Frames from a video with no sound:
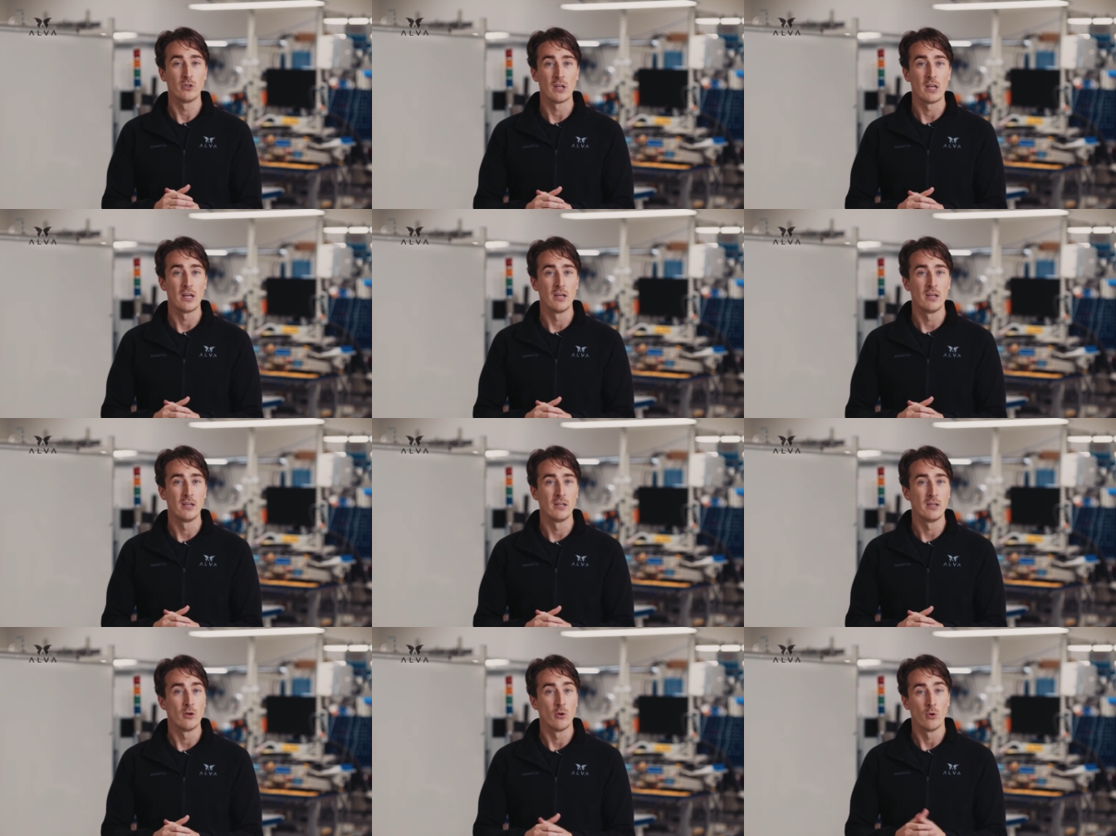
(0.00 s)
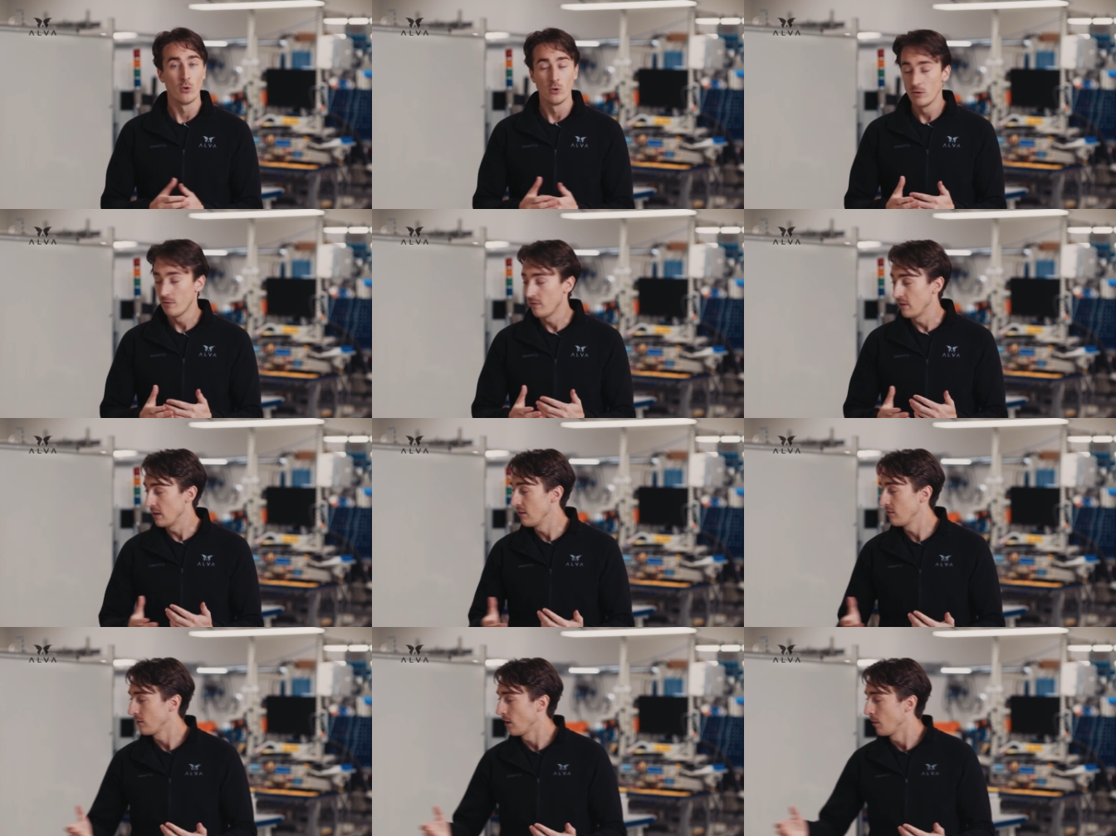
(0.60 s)
and all of
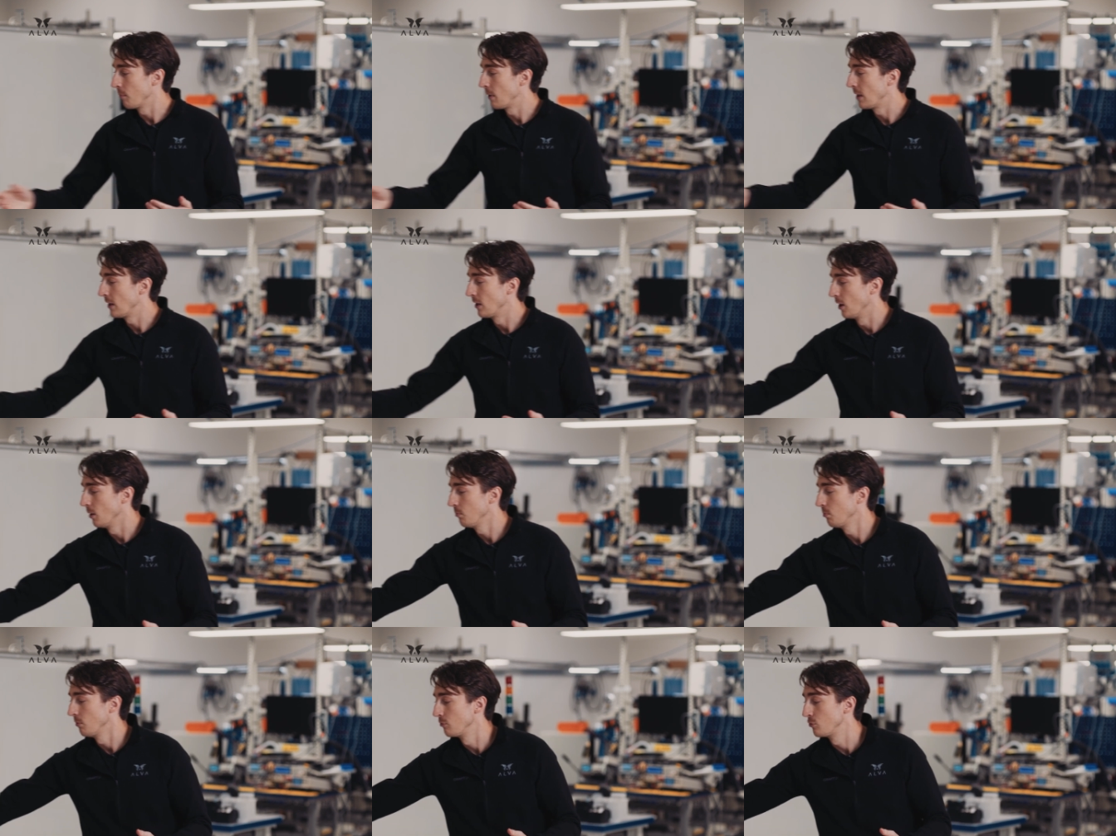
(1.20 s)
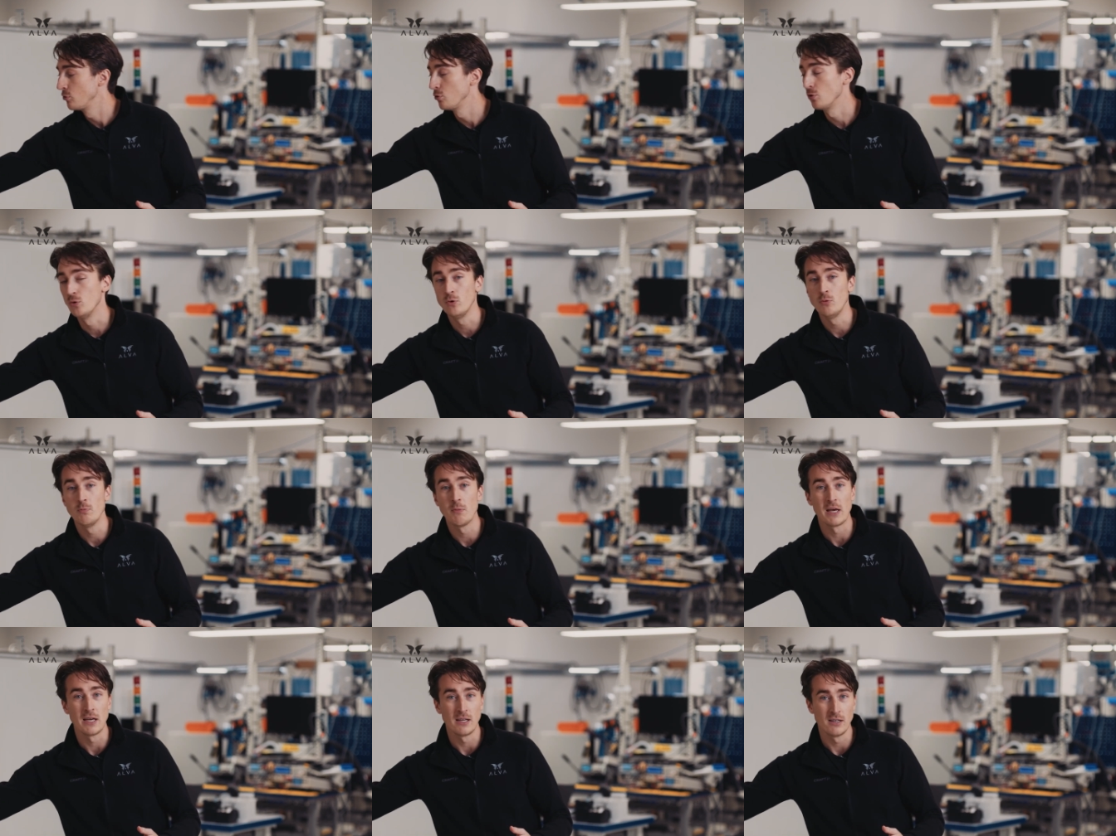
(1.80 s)
these are made up of two
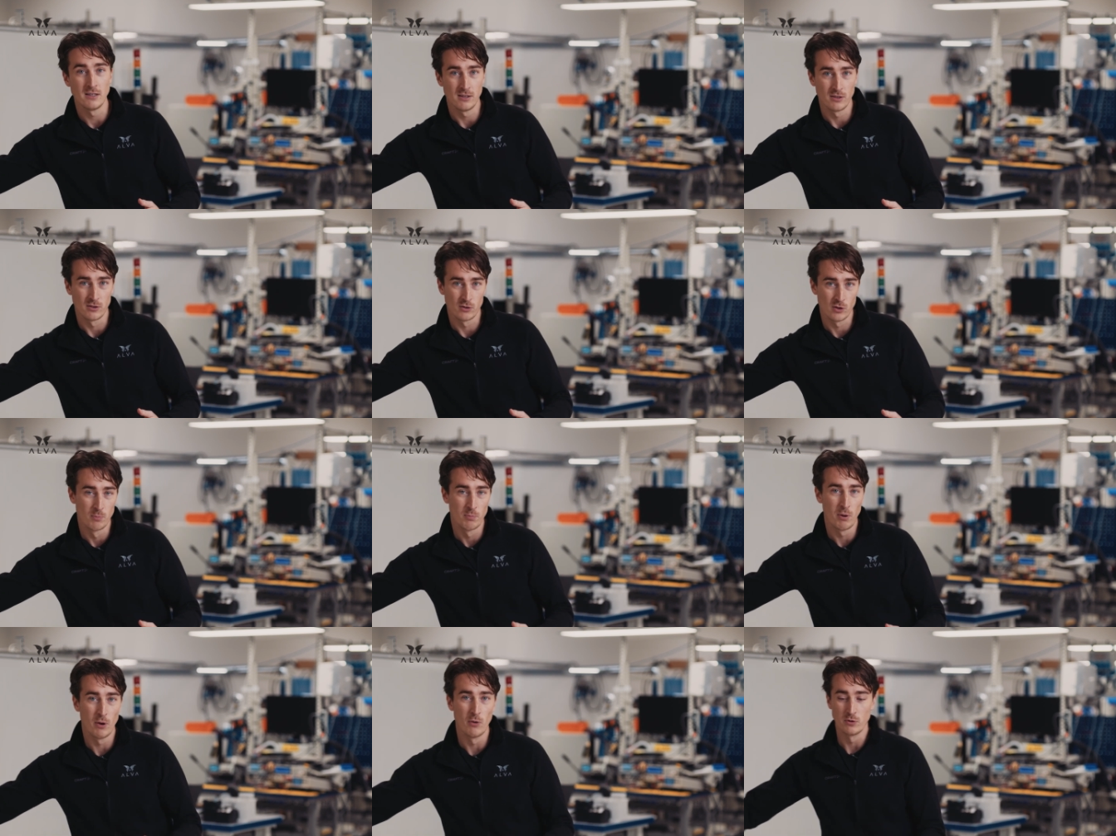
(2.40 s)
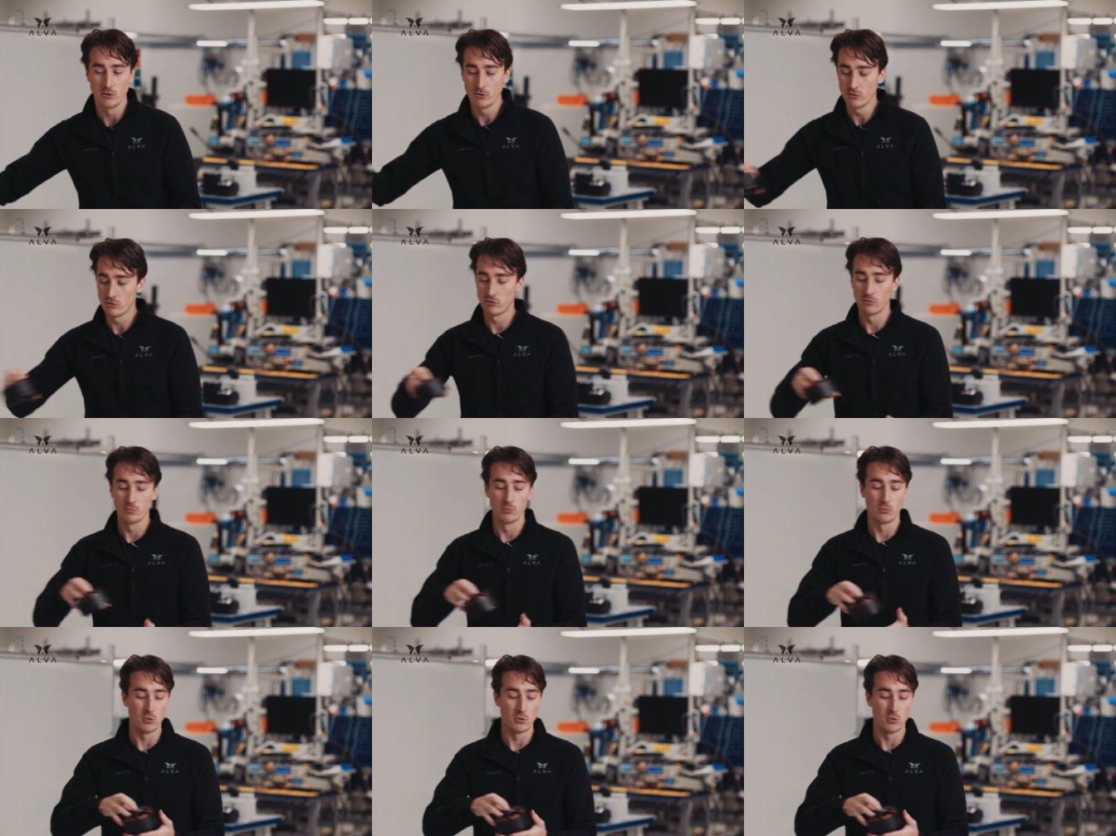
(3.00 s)
main components.